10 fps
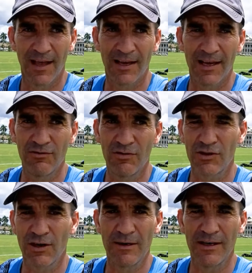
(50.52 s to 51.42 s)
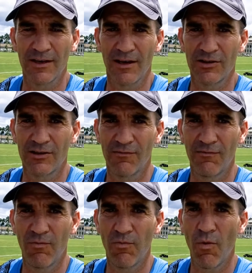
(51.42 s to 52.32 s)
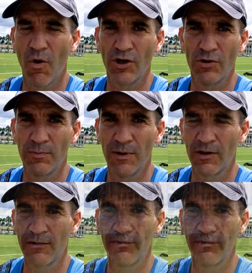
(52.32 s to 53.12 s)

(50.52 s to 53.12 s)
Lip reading: and that gives you some indication of what you would be